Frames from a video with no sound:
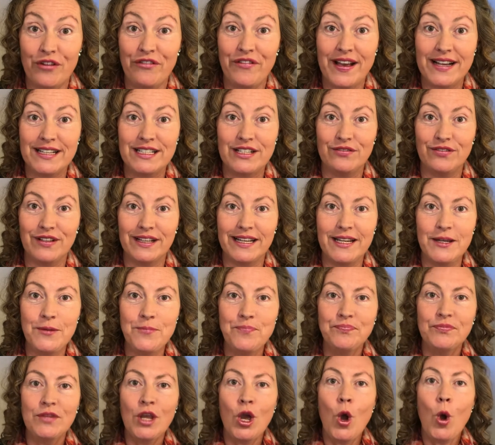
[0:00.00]
effectively
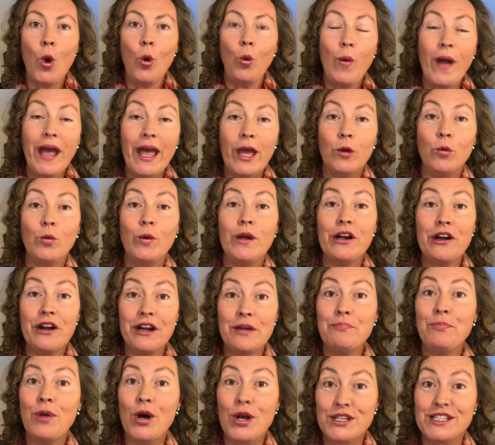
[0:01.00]
when we are
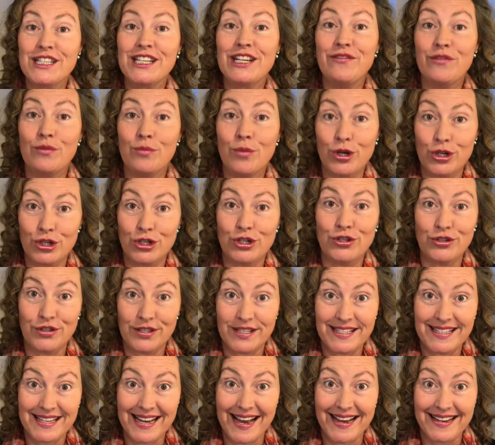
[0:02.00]
in positive emotional
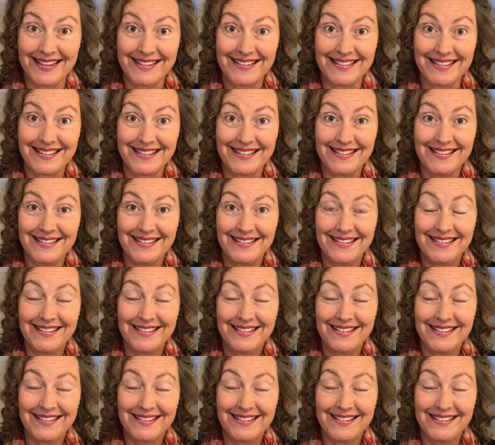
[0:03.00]
states.